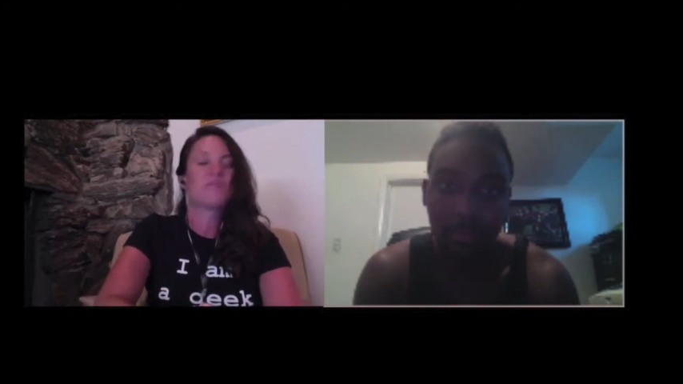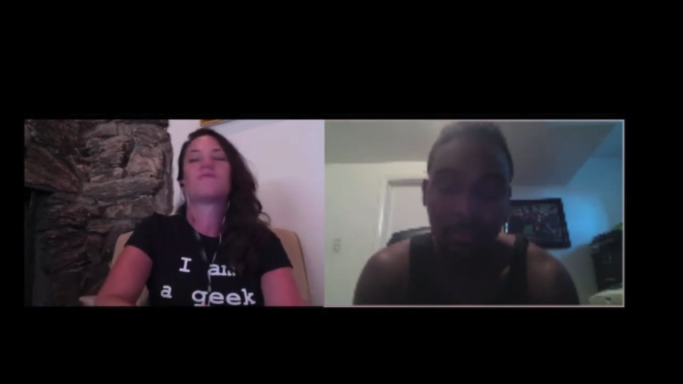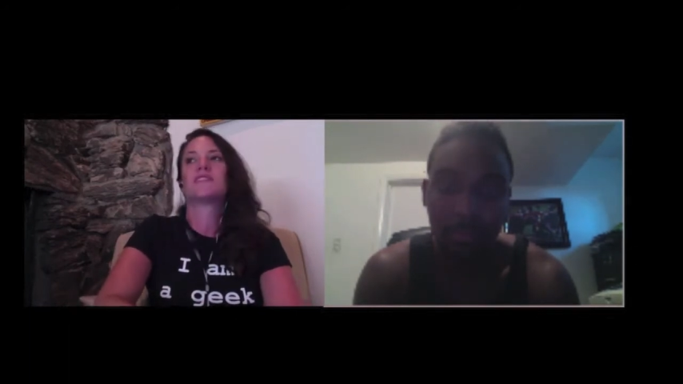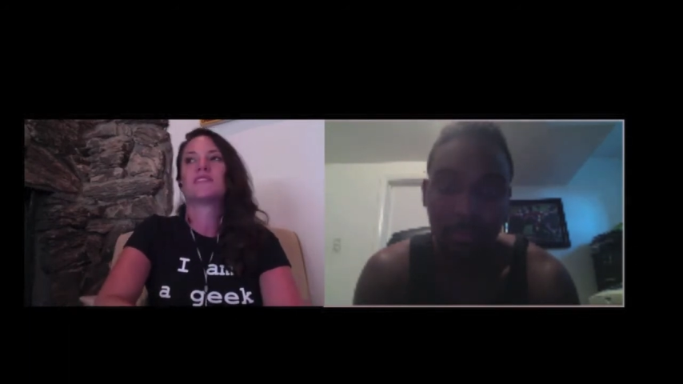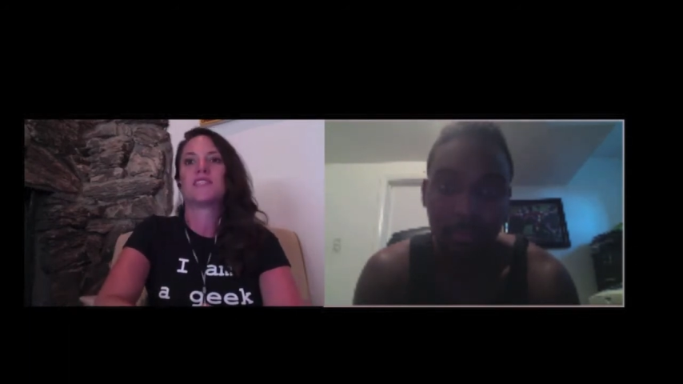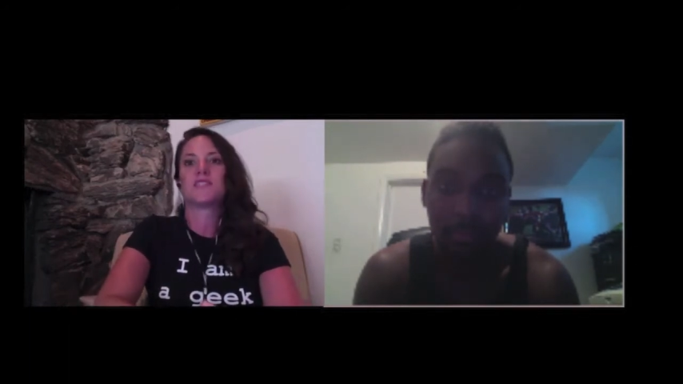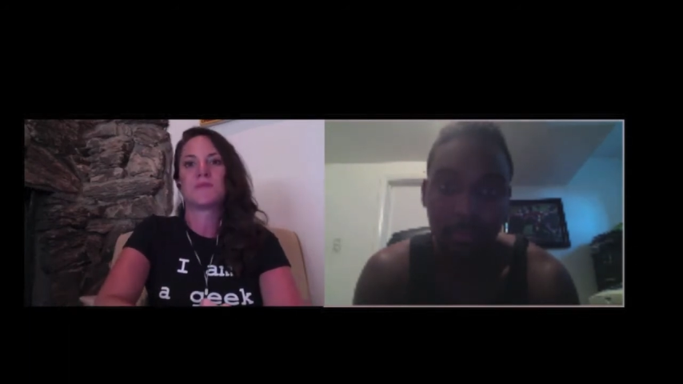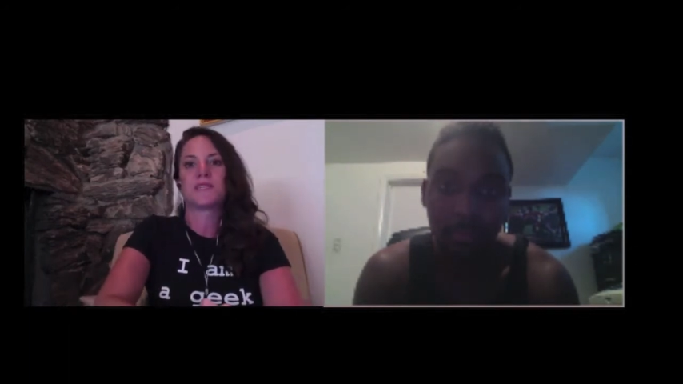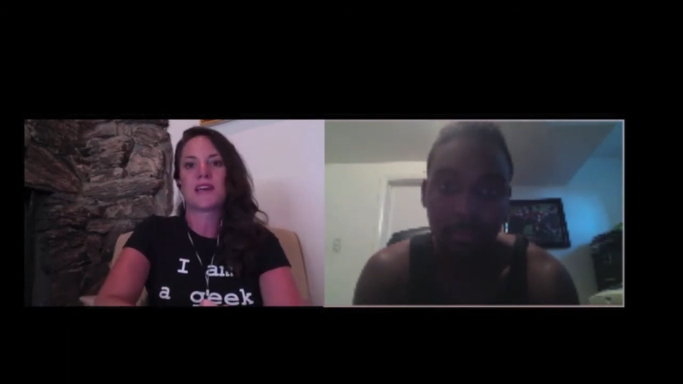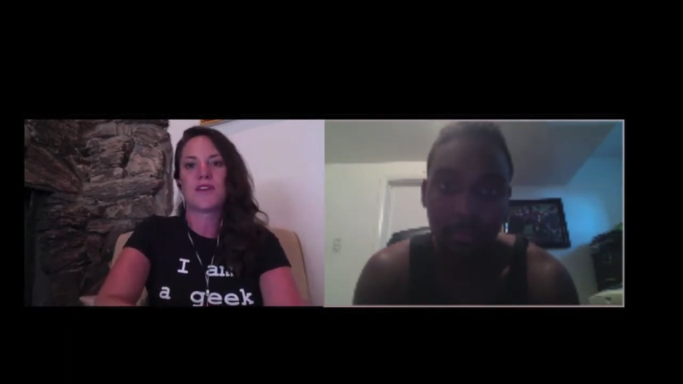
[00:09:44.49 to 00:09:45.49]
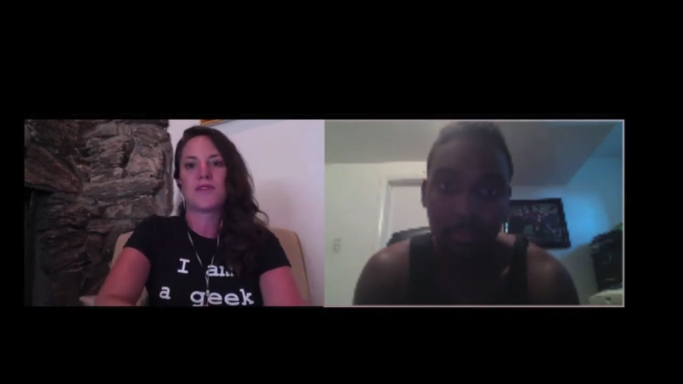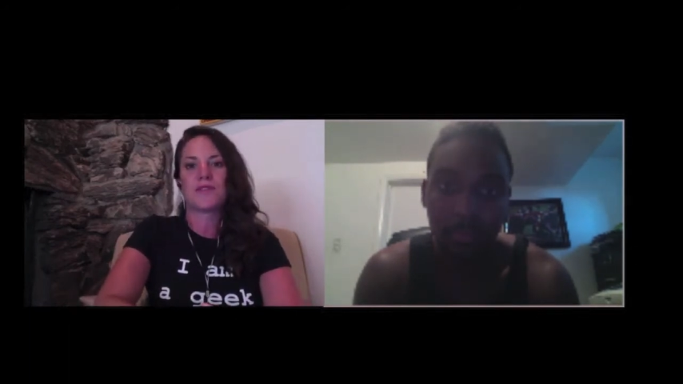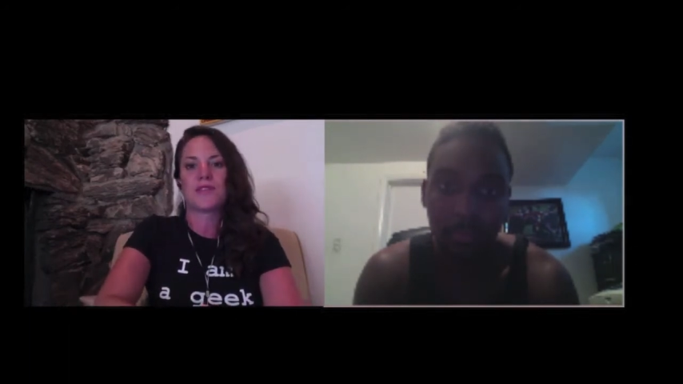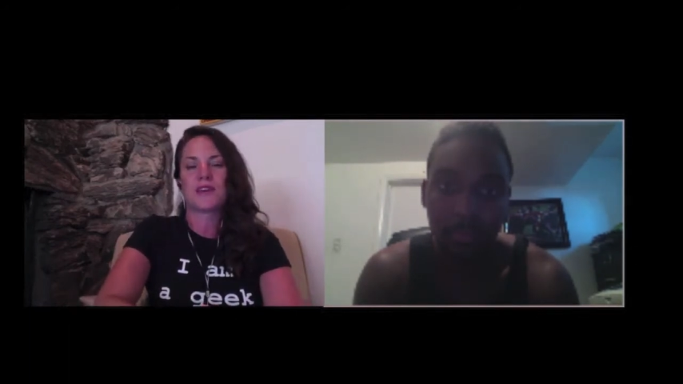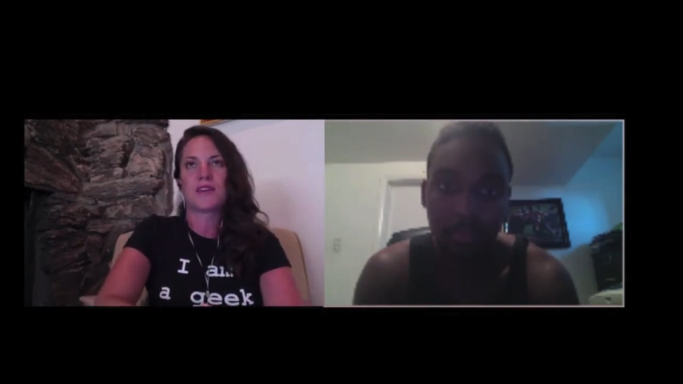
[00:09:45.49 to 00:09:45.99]
and the reason is because I
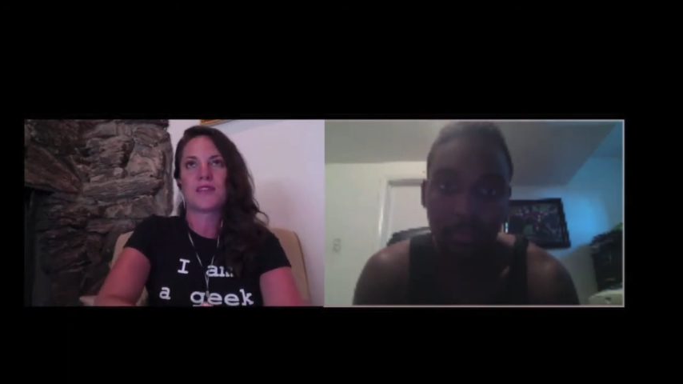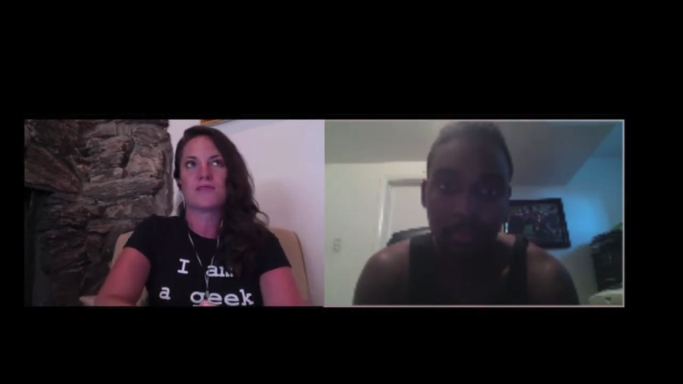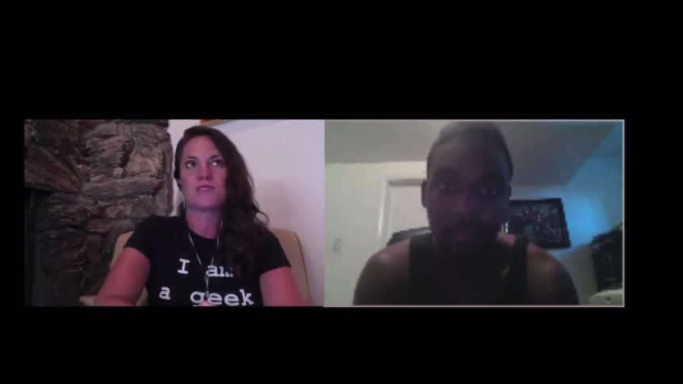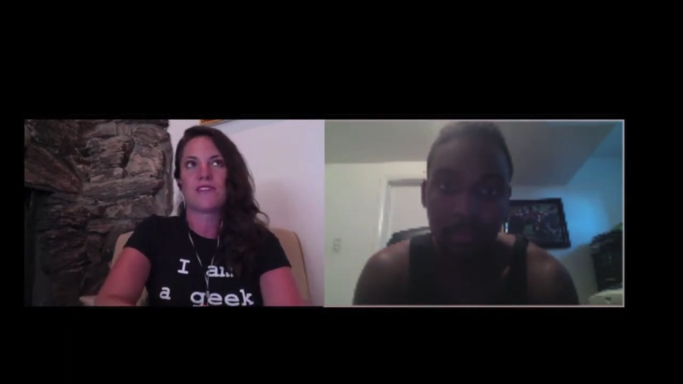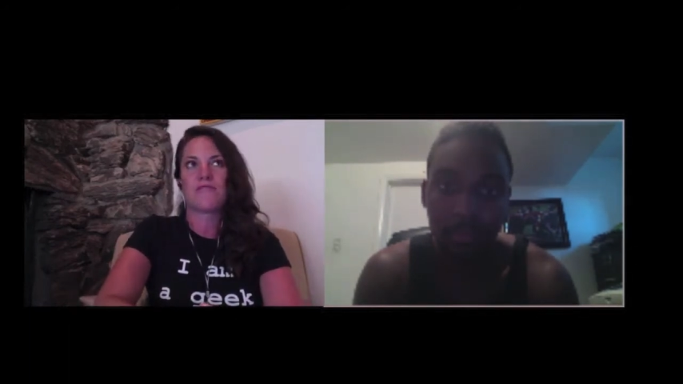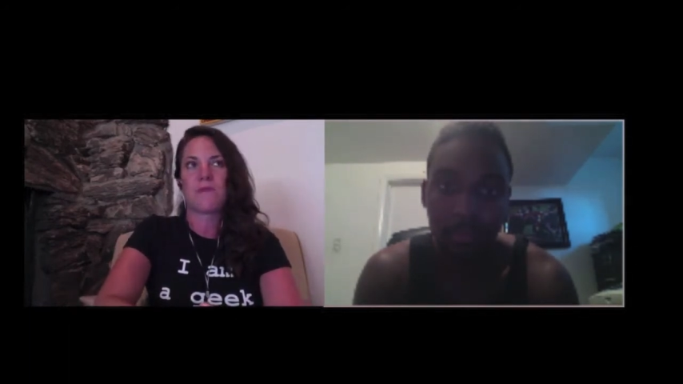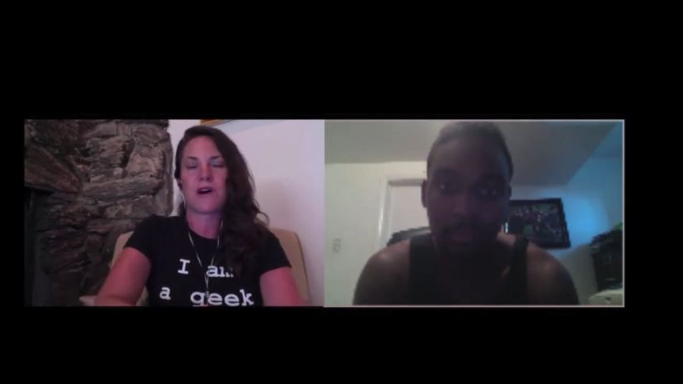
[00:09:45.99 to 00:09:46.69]
don't think there's enough